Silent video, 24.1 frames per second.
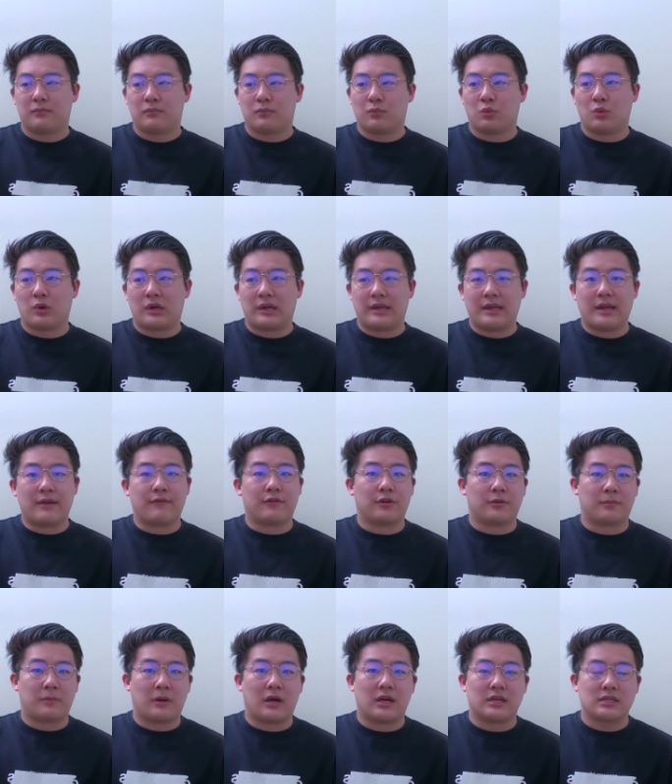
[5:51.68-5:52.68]
whenever
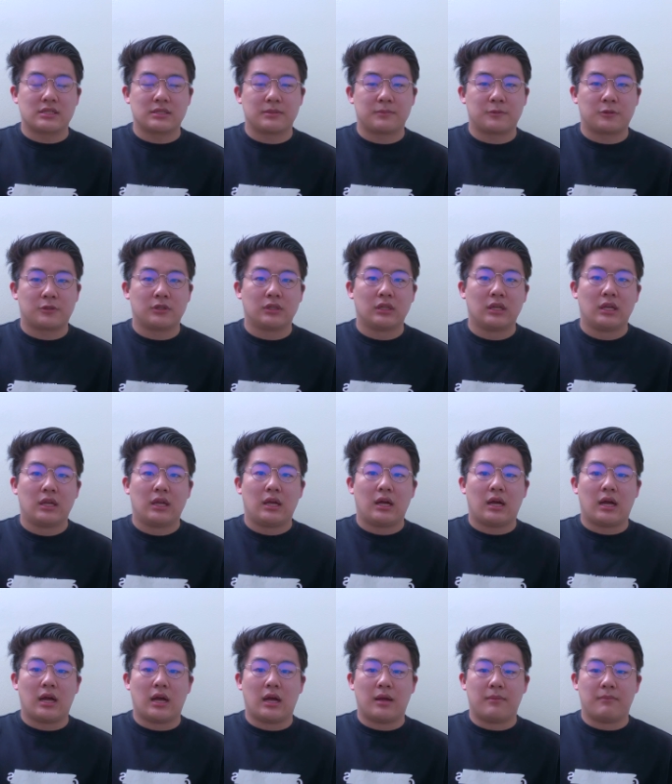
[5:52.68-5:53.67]
possible.
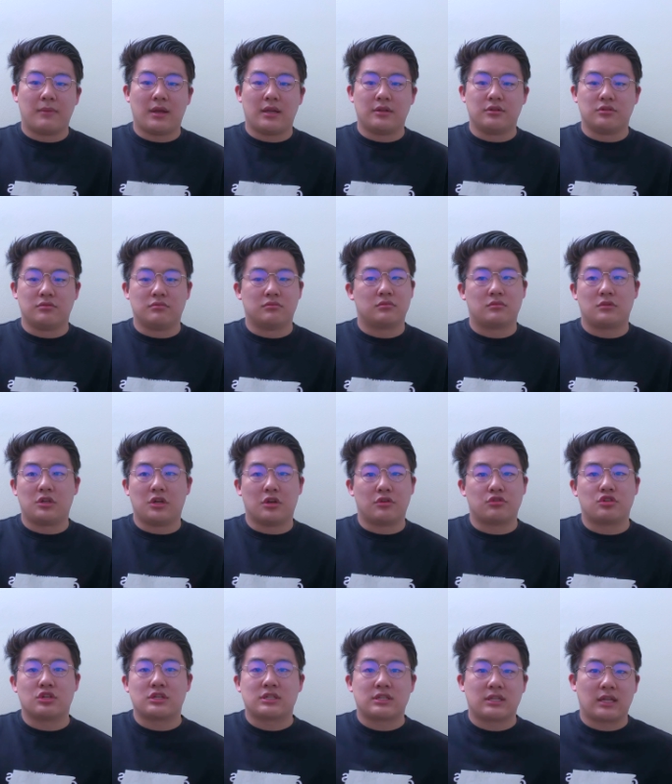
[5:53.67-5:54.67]
Um, and, you know,
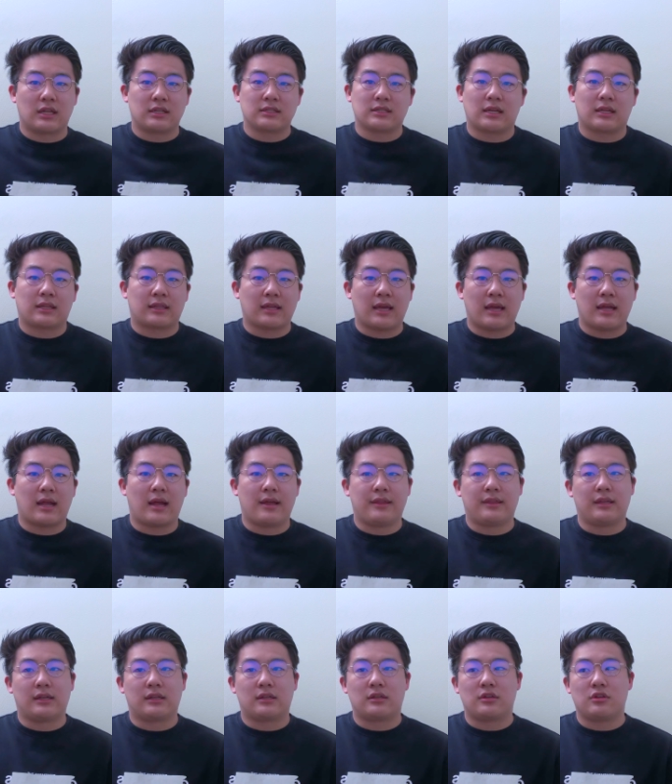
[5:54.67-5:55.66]
just things like that, I
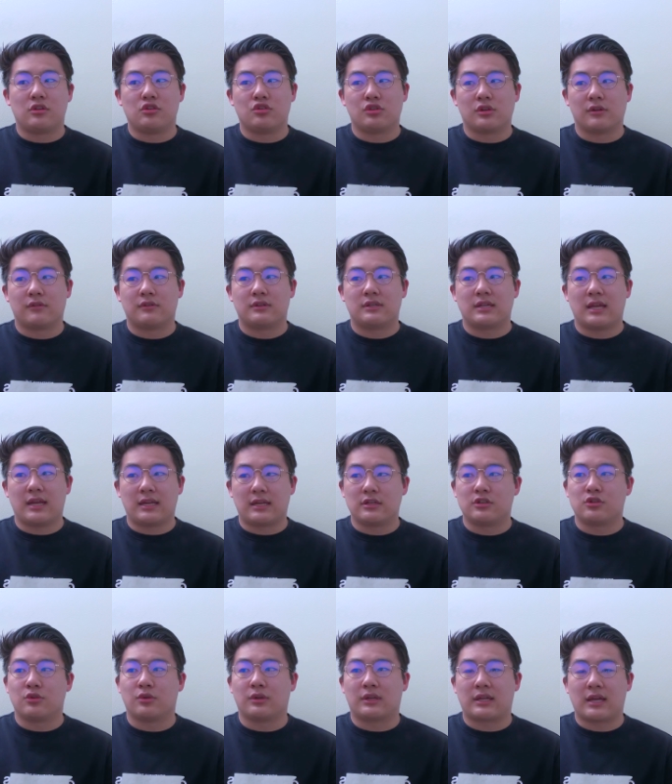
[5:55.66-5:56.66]
think you should take
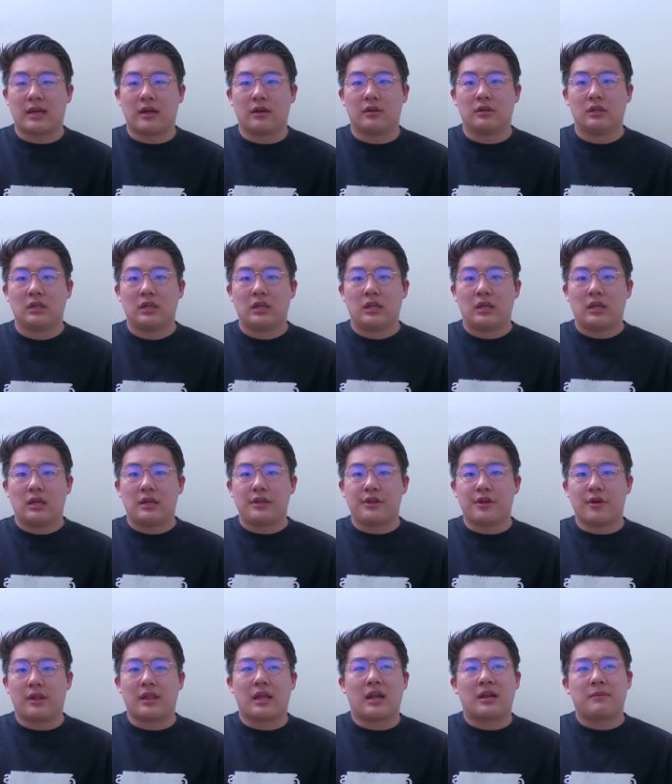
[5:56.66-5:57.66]
into account. You
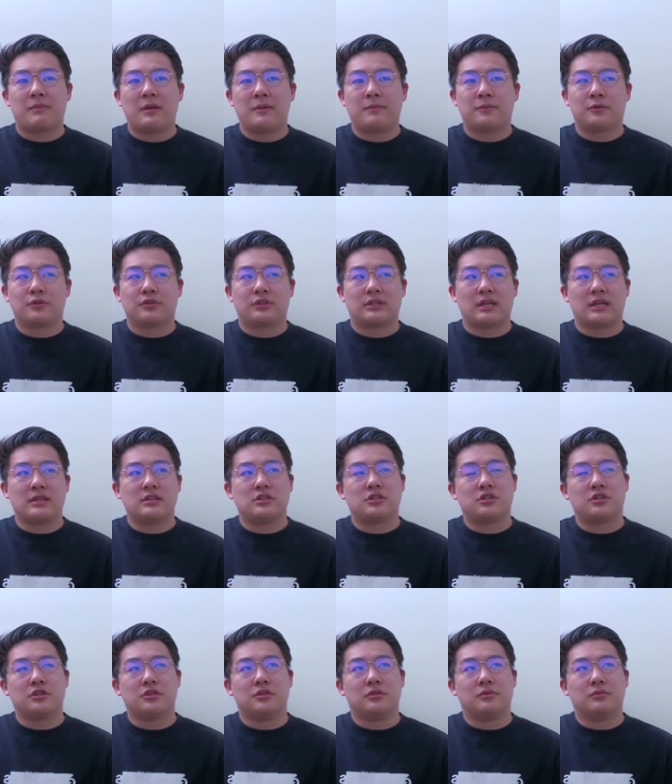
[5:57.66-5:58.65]
know, a lot of people tend
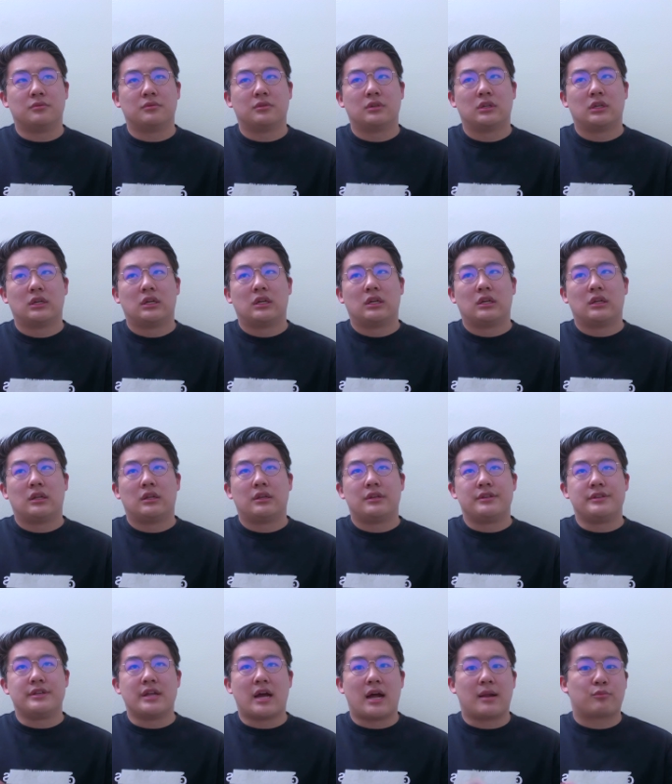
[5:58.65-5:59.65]
to
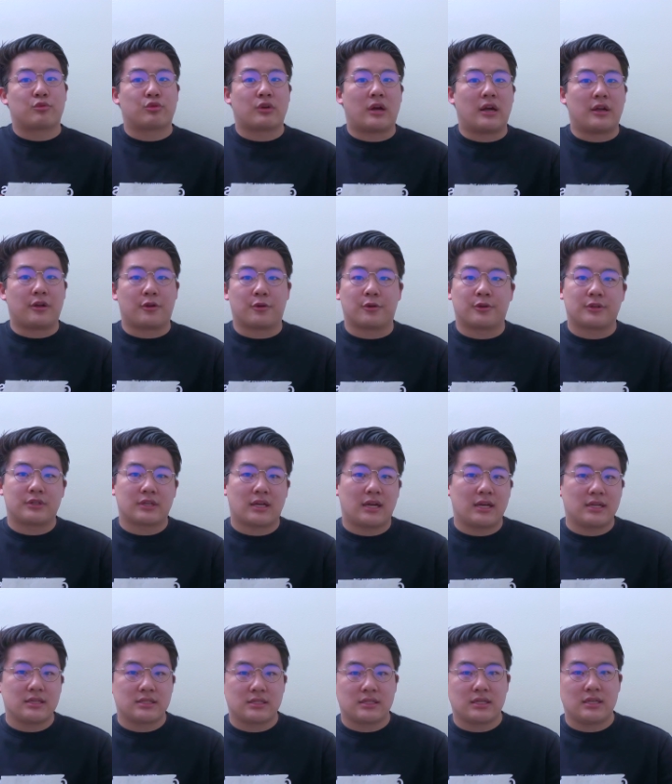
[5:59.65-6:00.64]
not
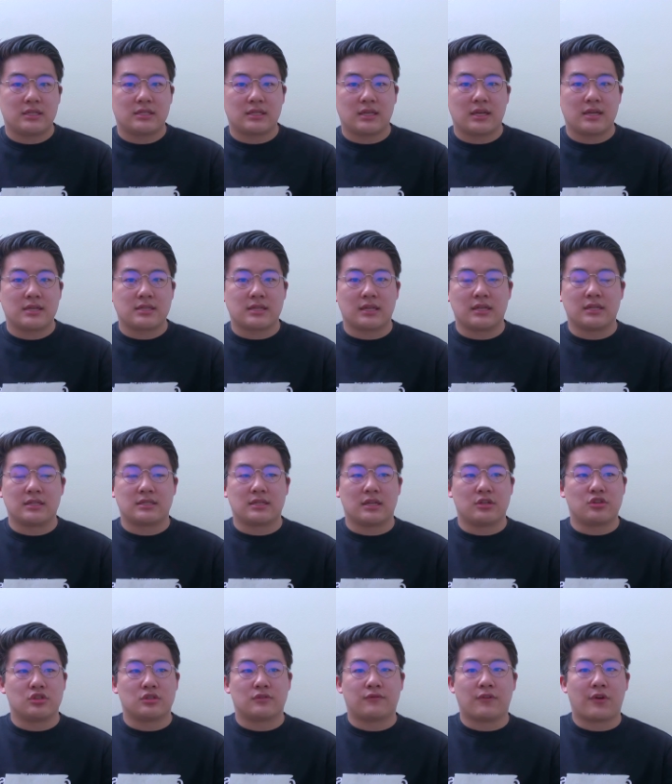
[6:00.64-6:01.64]
prioritize these things and instead
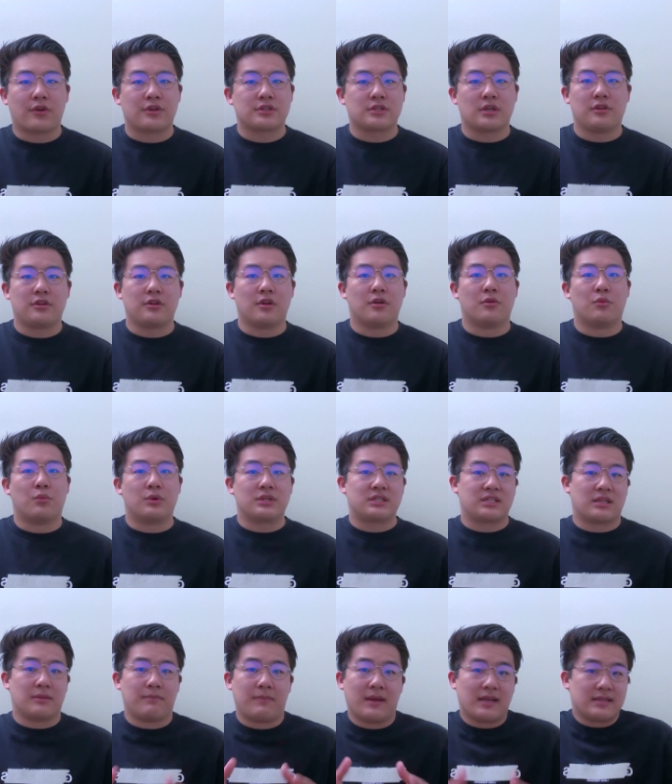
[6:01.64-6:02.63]
just focus on, you know, what's
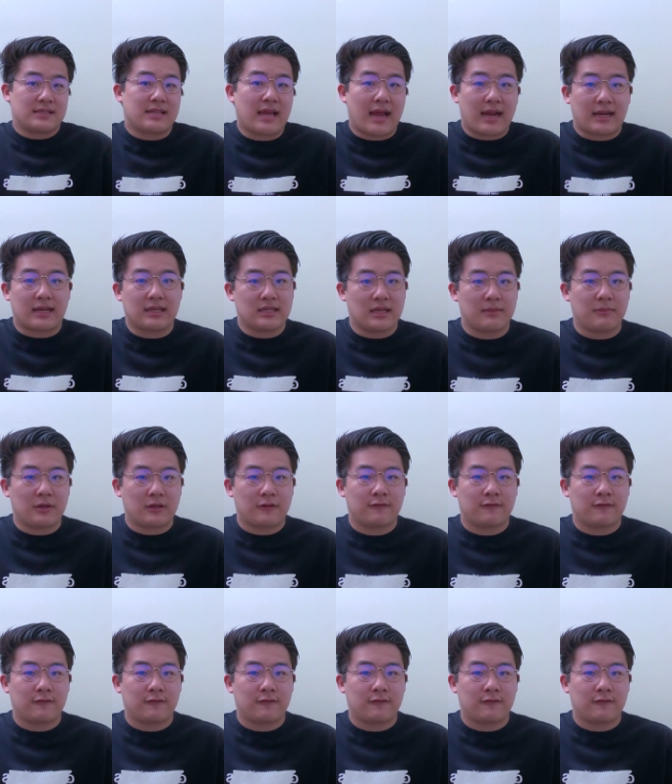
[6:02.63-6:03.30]
the best academic